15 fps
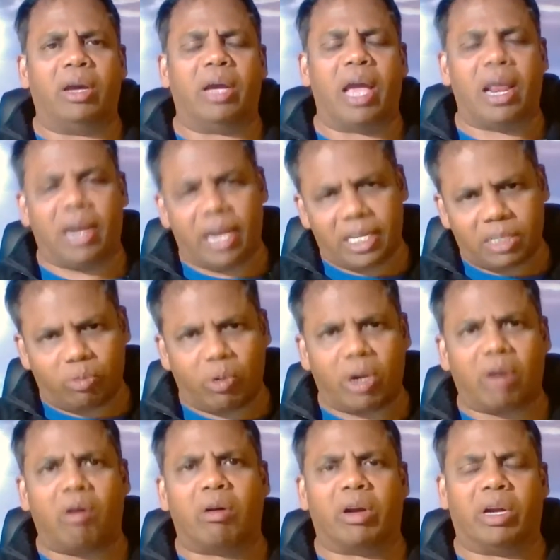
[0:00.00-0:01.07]
and let's
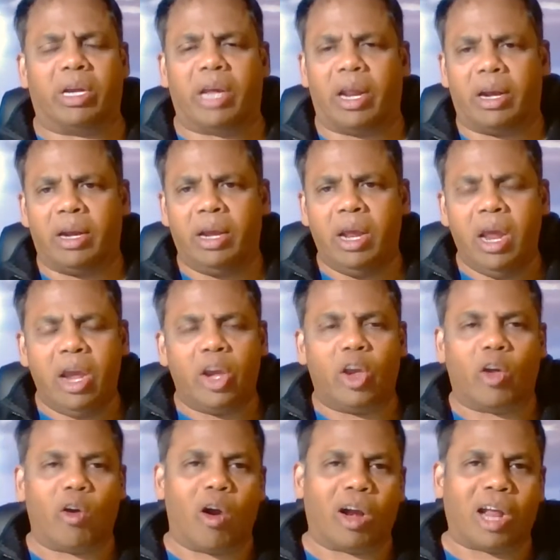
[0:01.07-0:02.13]
work on it. And
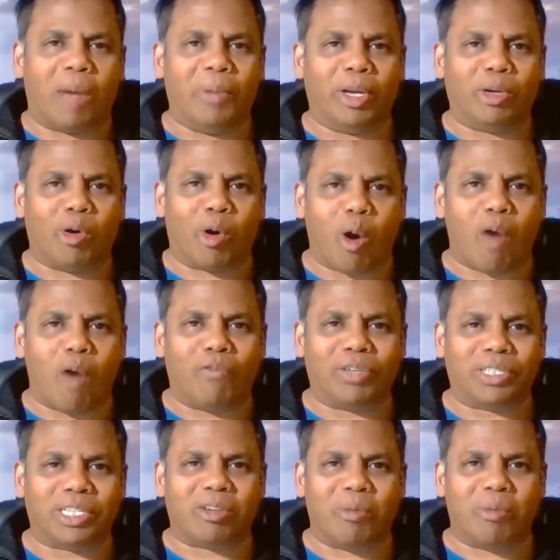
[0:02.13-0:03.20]
you're not coming to our
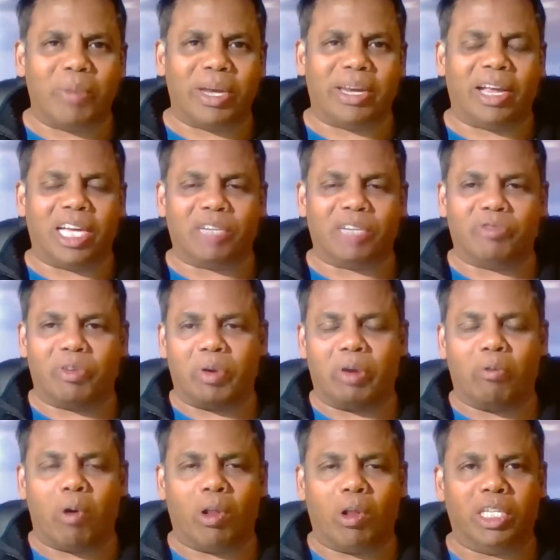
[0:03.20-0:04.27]
offices or meeting us. We
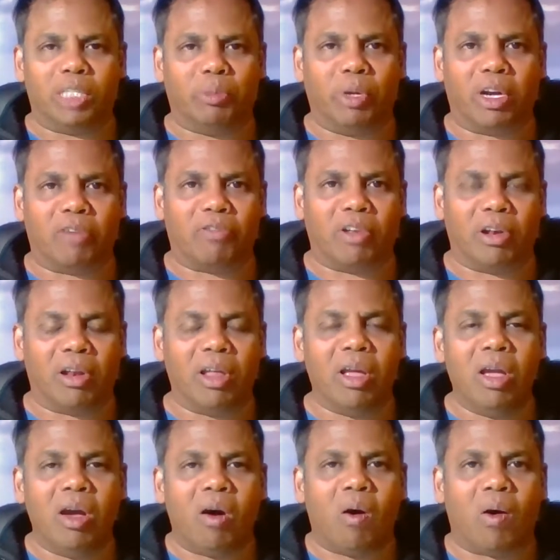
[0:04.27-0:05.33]
evolve this beautiful
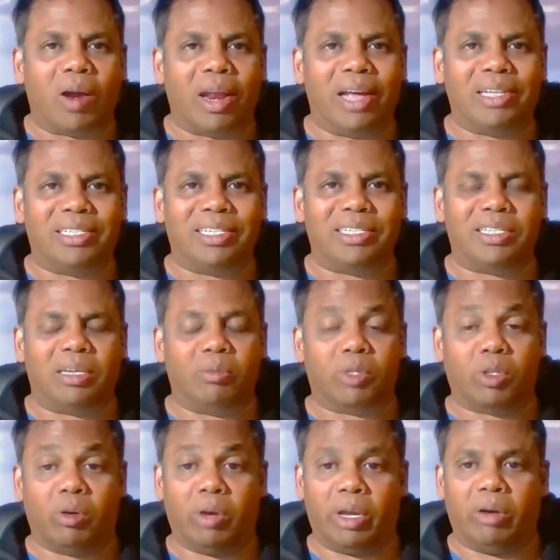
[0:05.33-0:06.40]
online system.
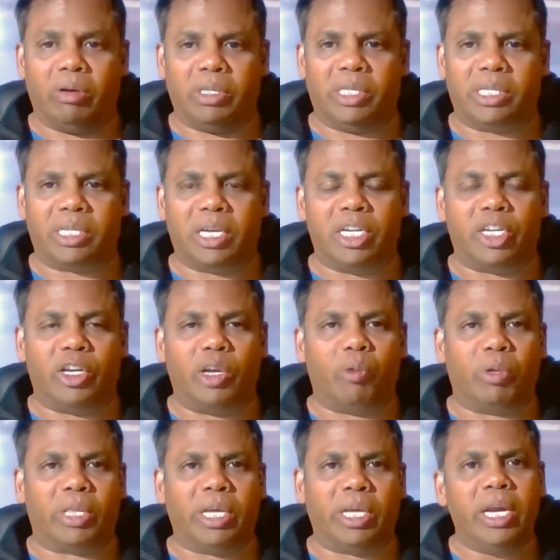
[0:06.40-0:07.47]
So, just continue
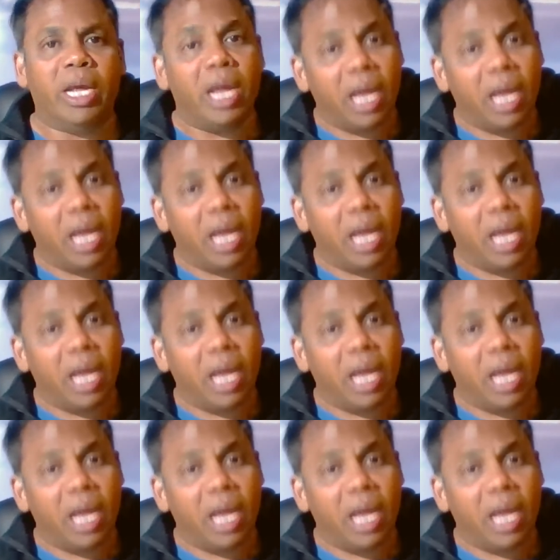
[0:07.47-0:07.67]
with it.